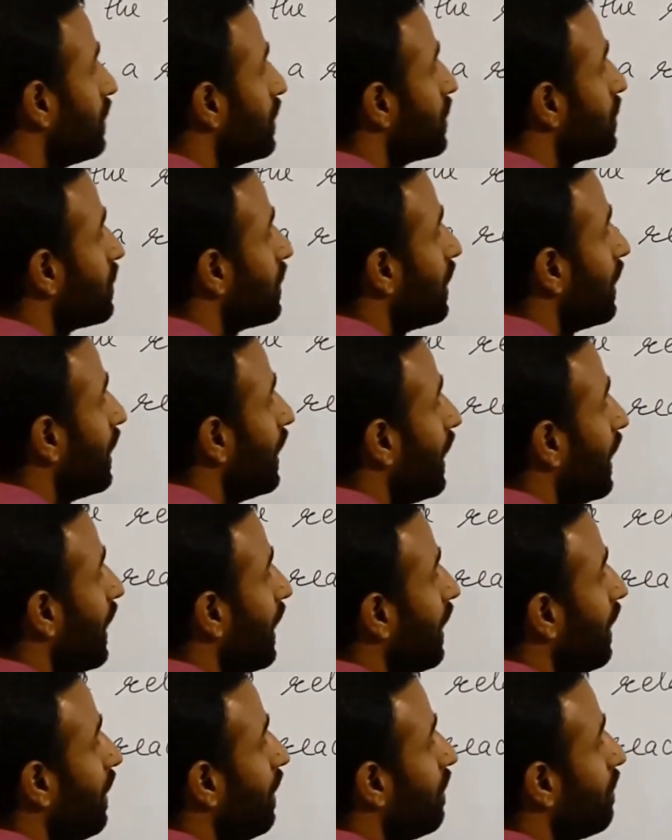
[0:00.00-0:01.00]
This
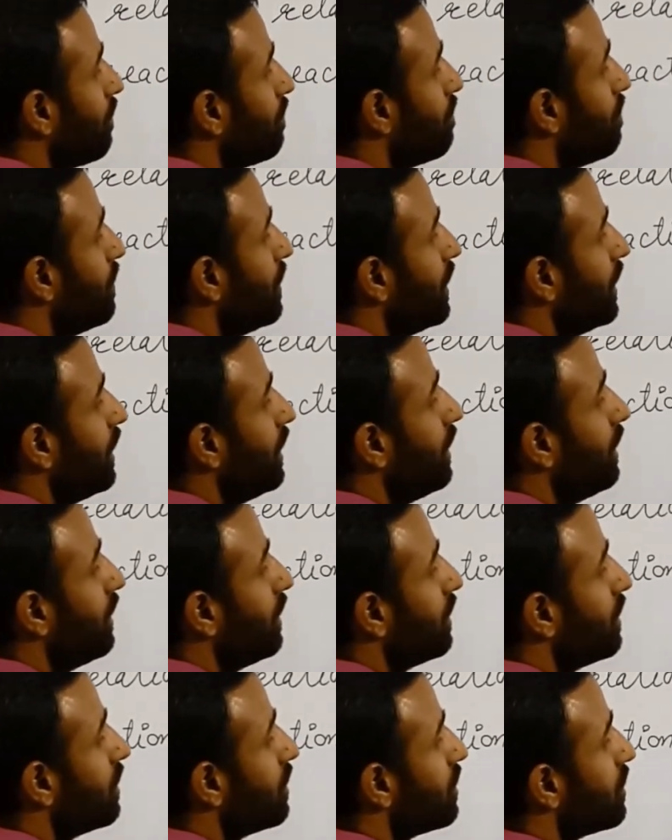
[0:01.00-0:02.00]
A,
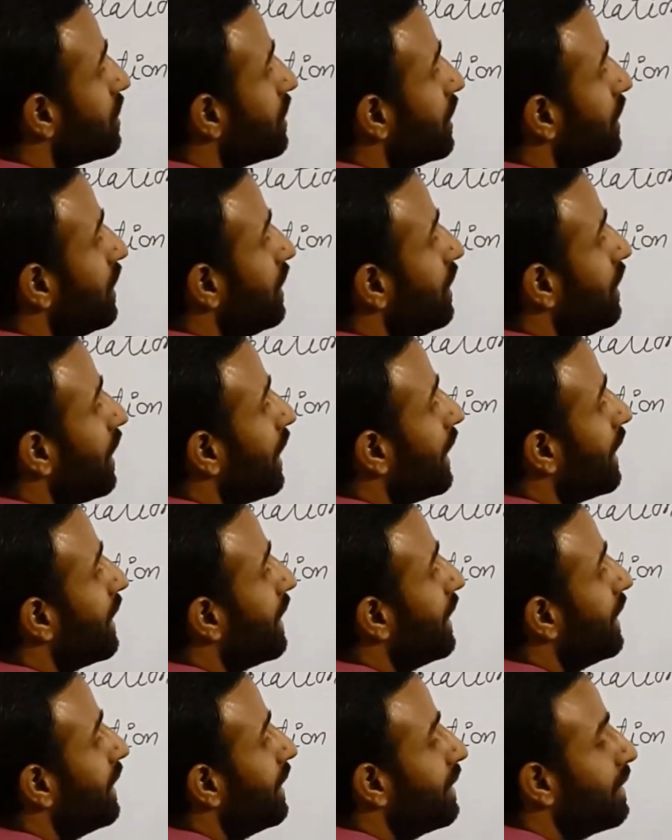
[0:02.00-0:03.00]
B, C
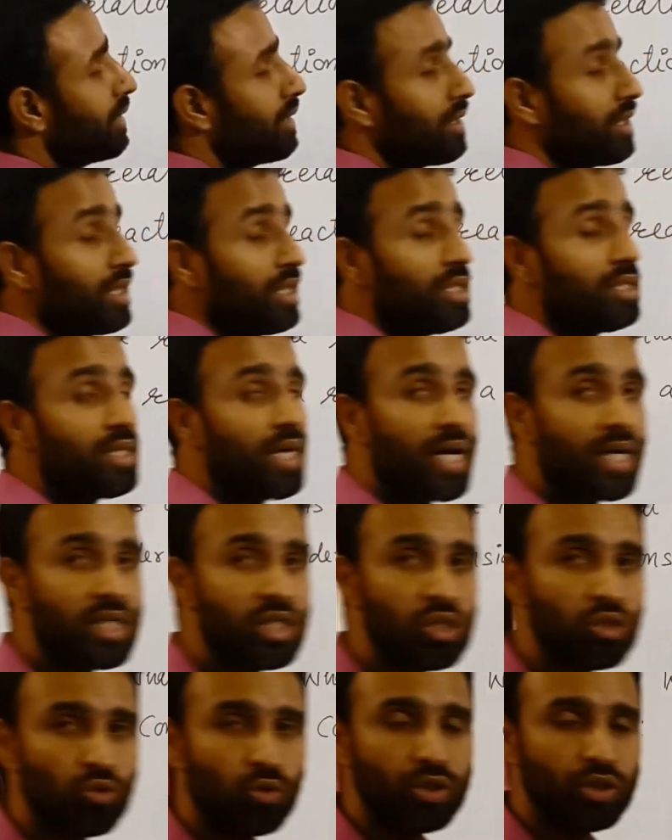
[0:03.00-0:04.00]
and D, these are
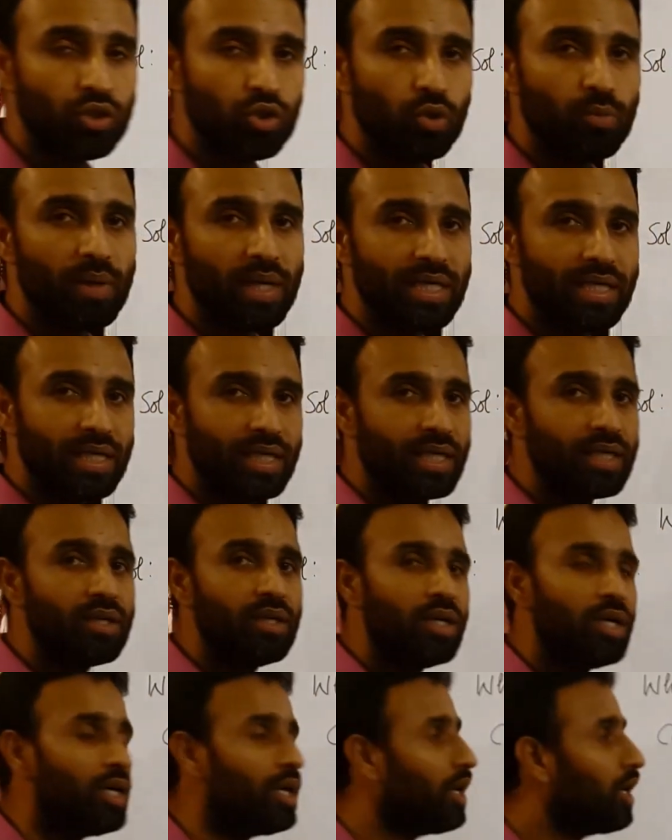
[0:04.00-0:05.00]

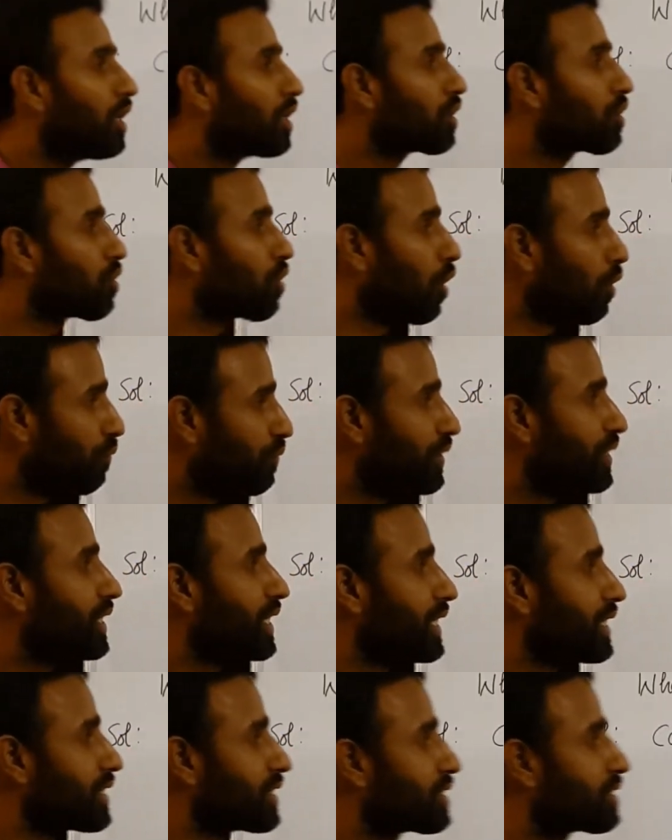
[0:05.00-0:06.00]
stoichiometric
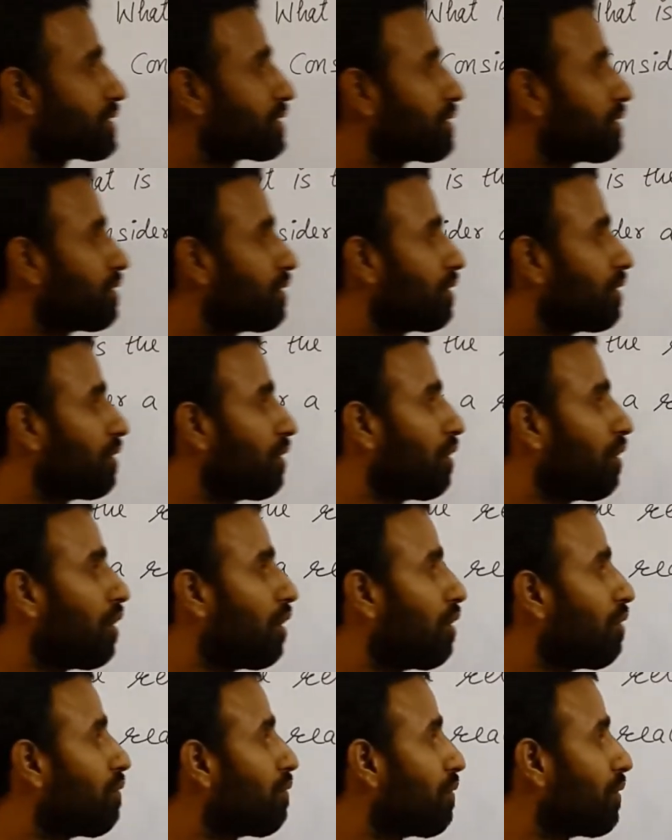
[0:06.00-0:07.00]
coefficients
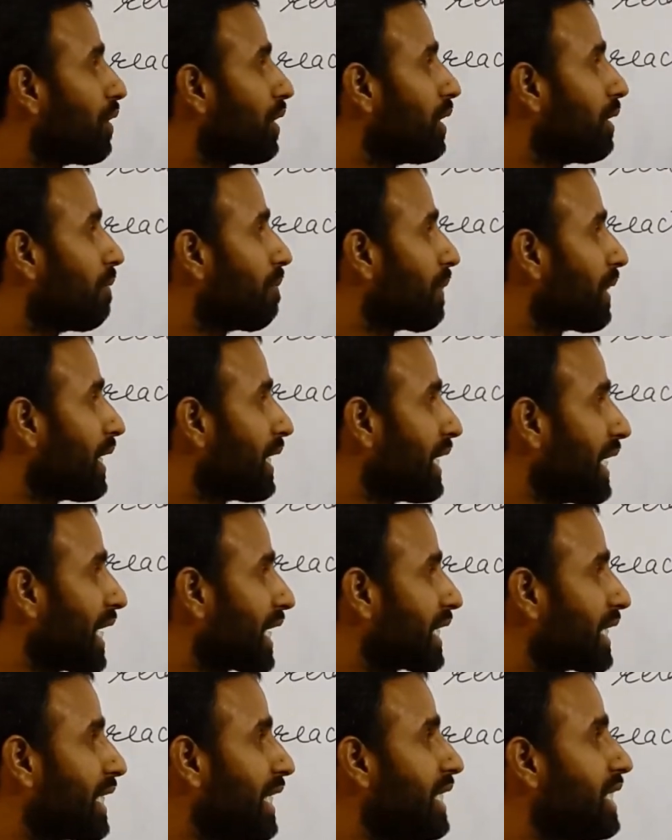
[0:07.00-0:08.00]
of
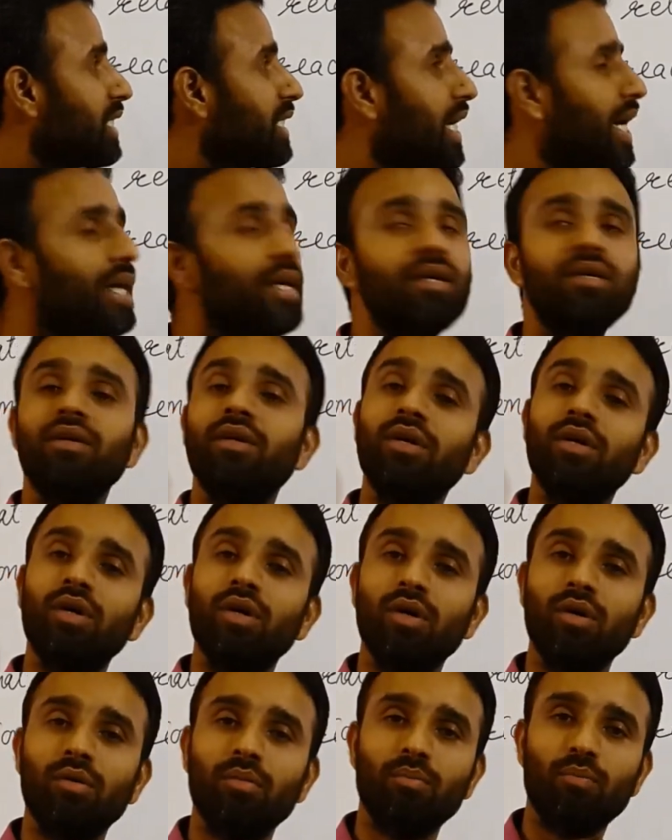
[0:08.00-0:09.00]
reactants and
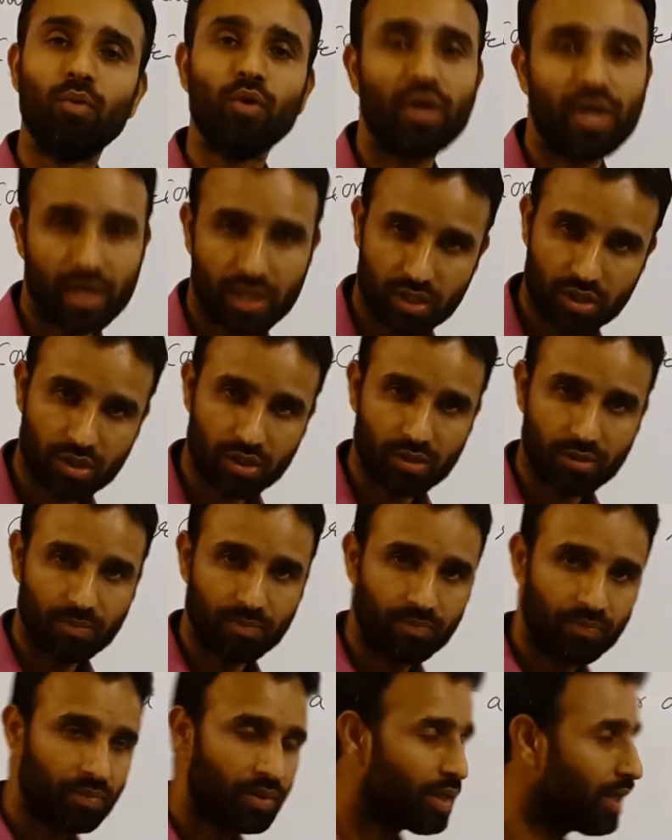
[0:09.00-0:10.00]
products.